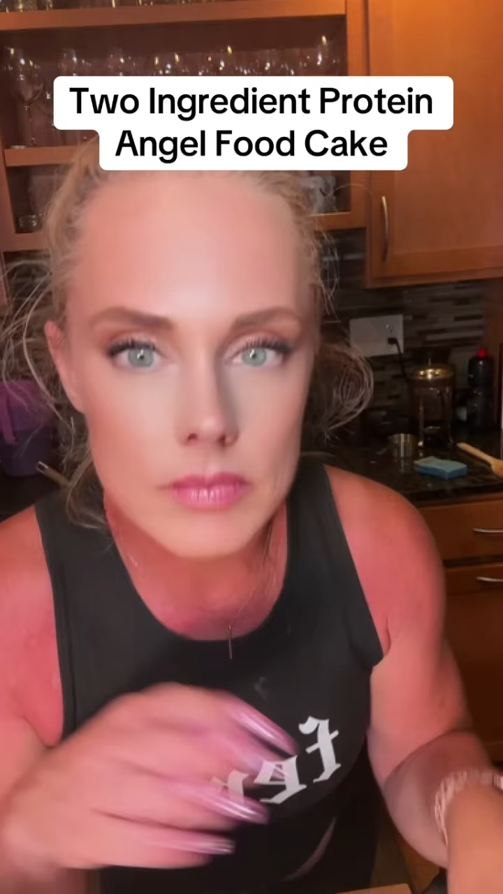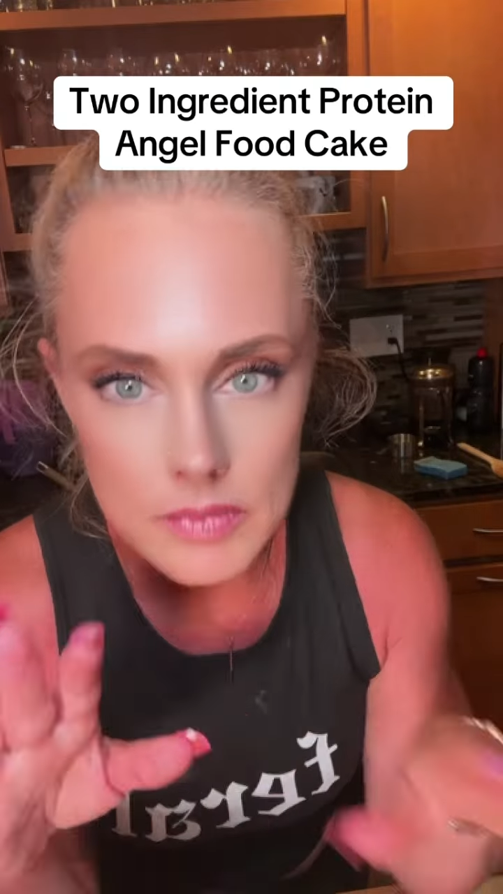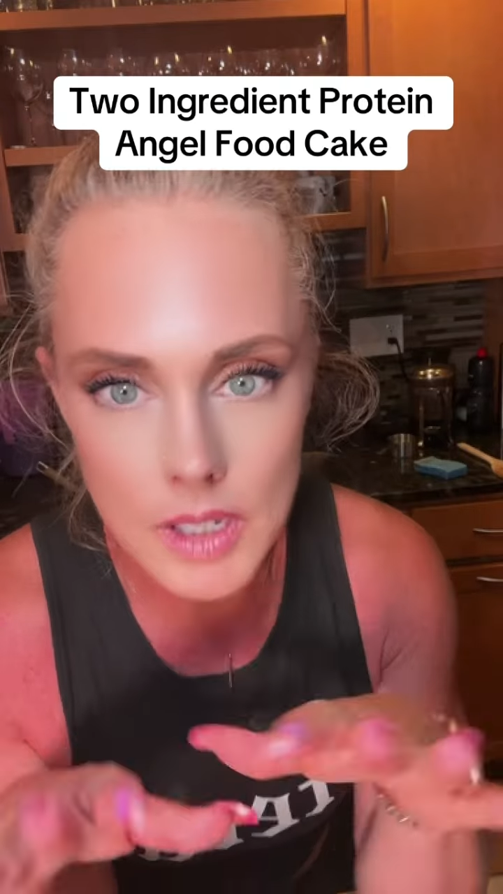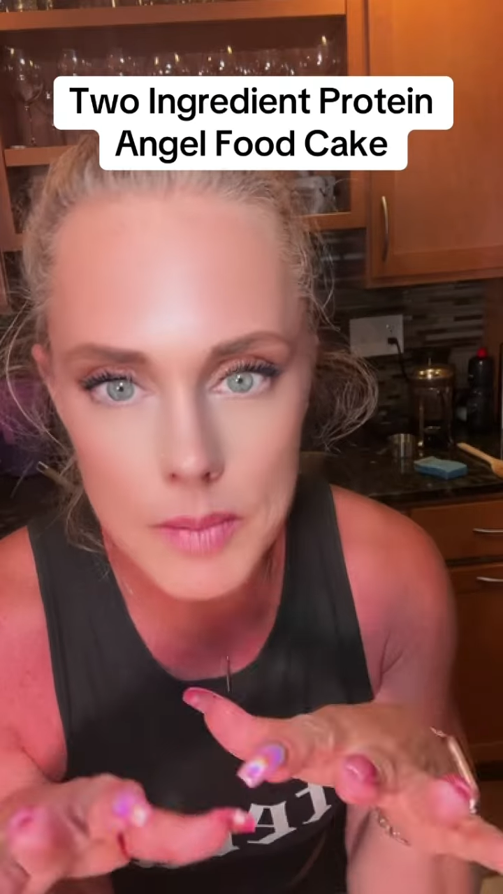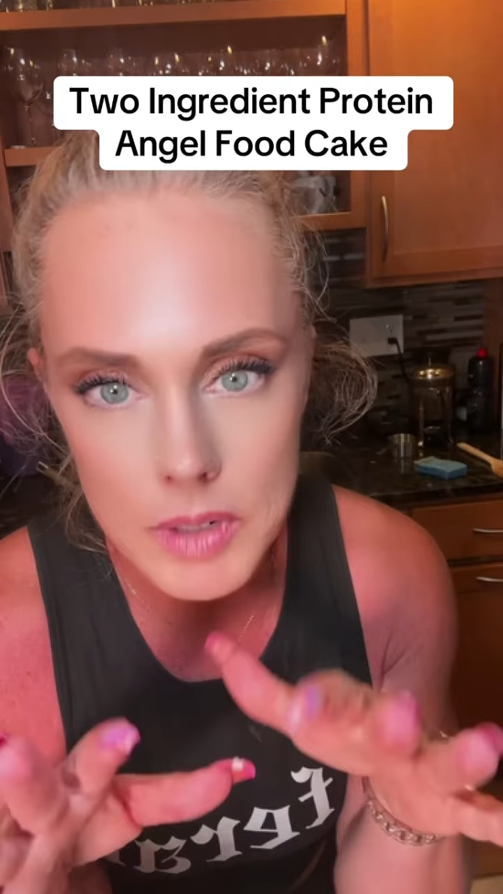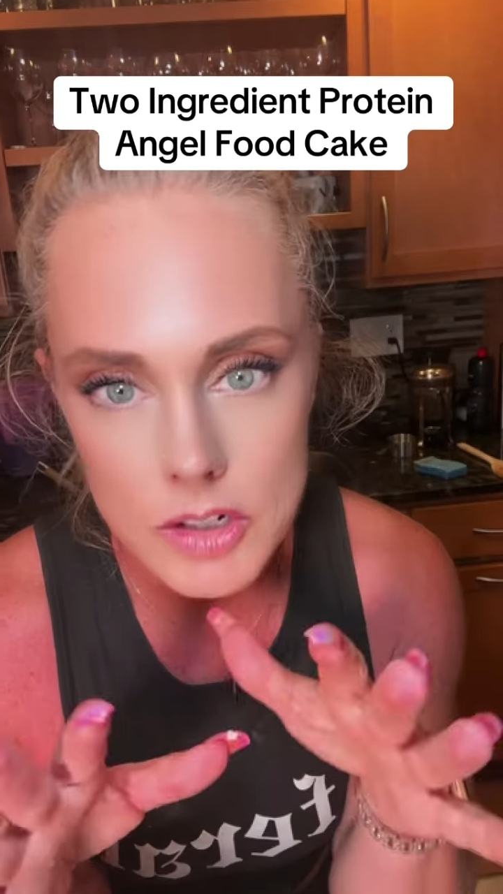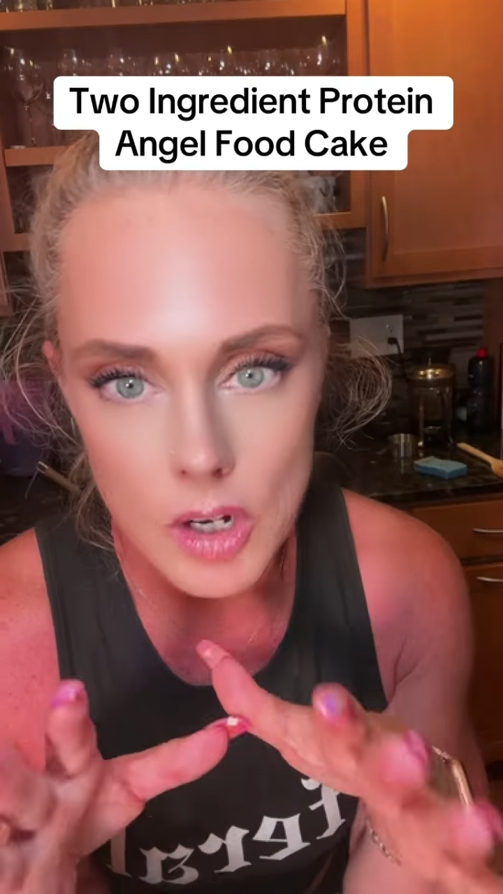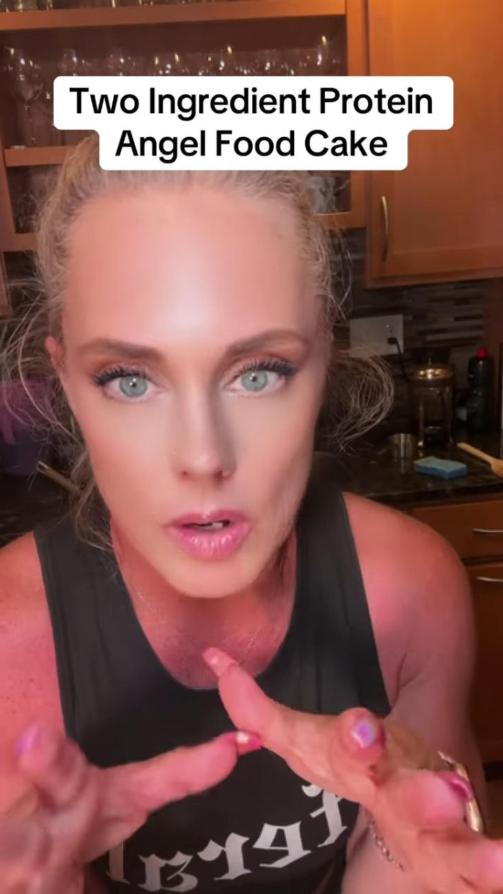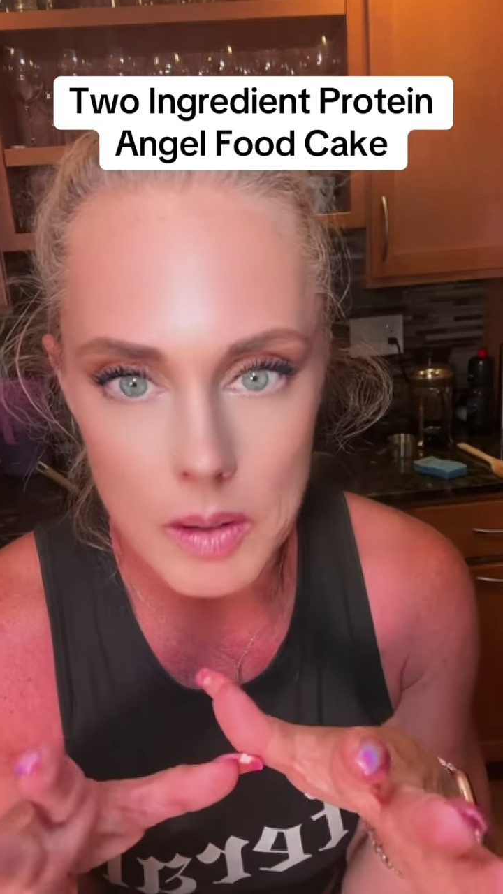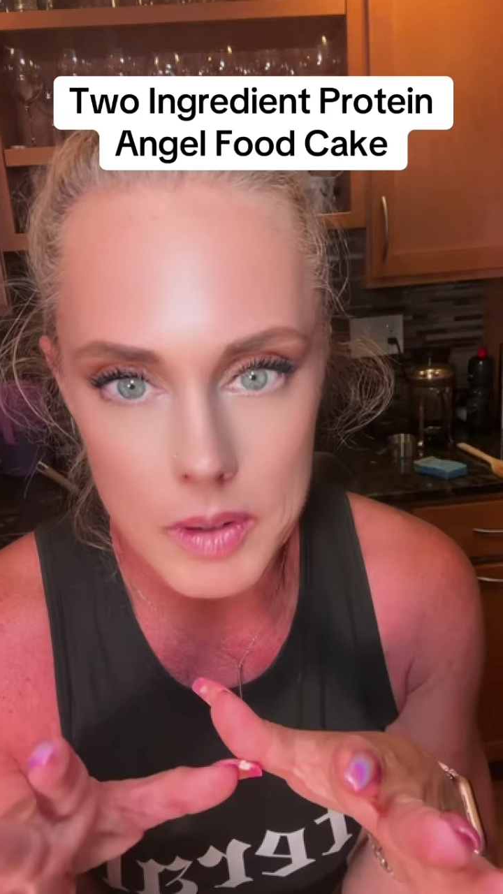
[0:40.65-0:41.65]
I'm not
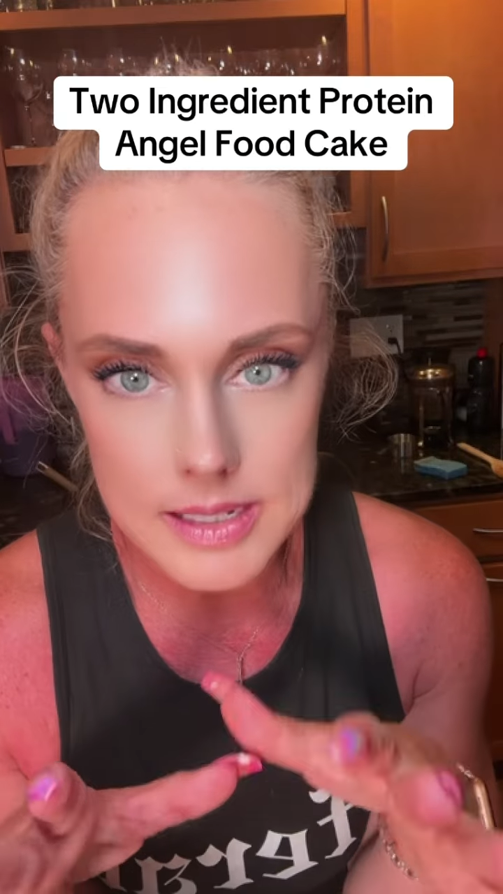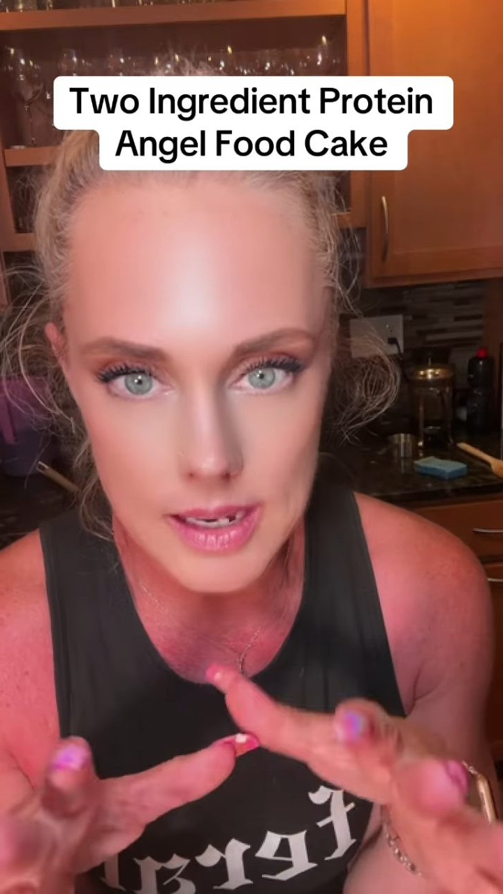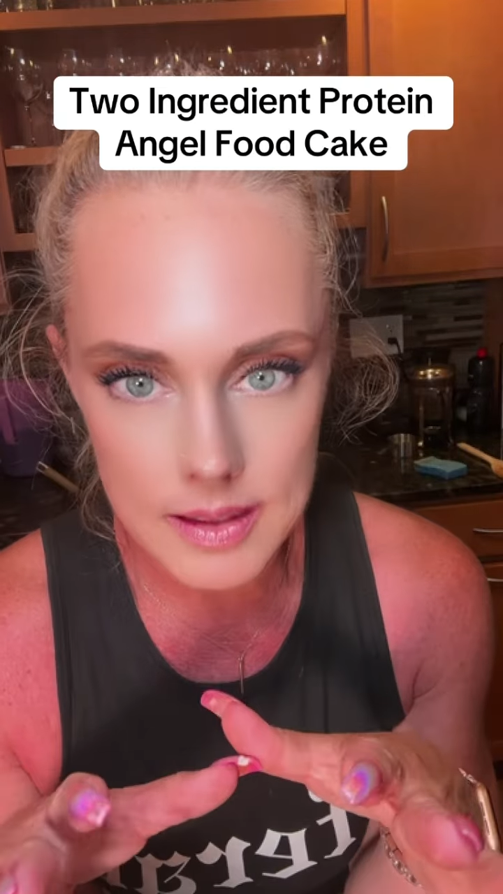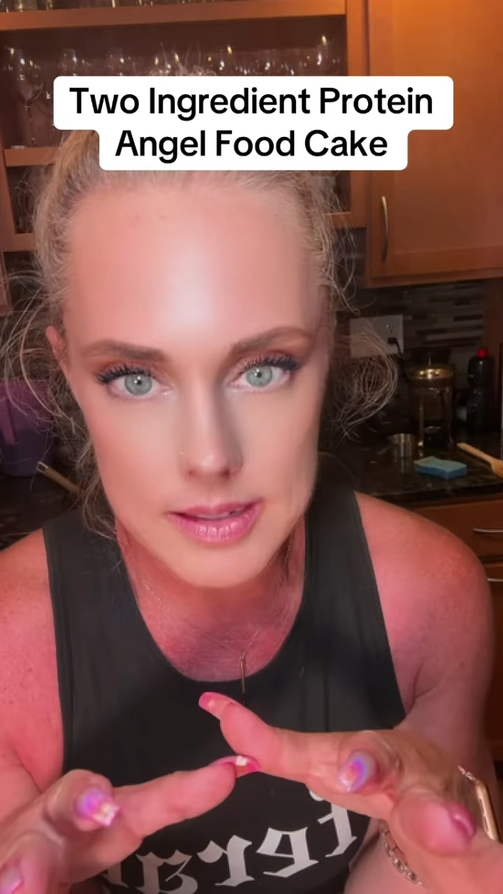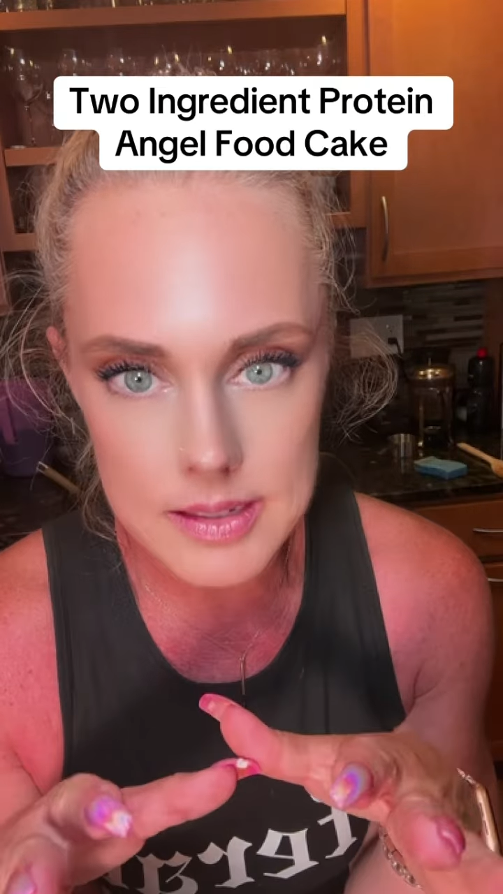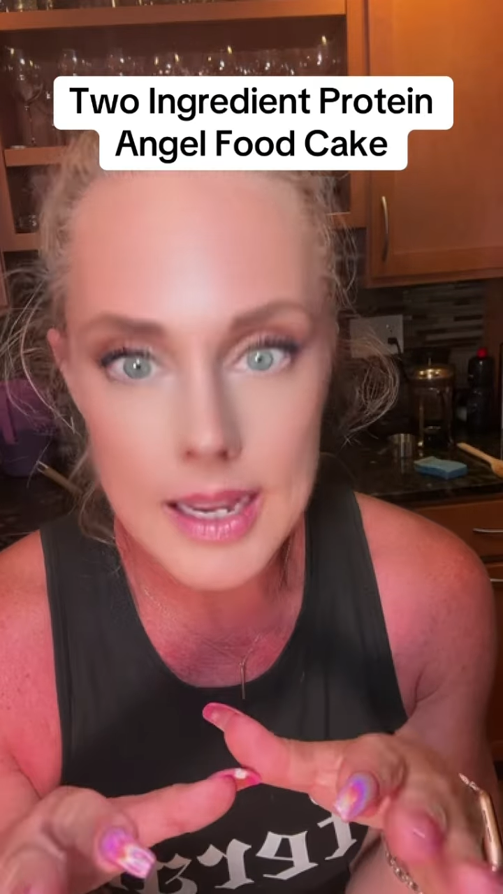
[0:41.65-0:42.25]
joking when I say this,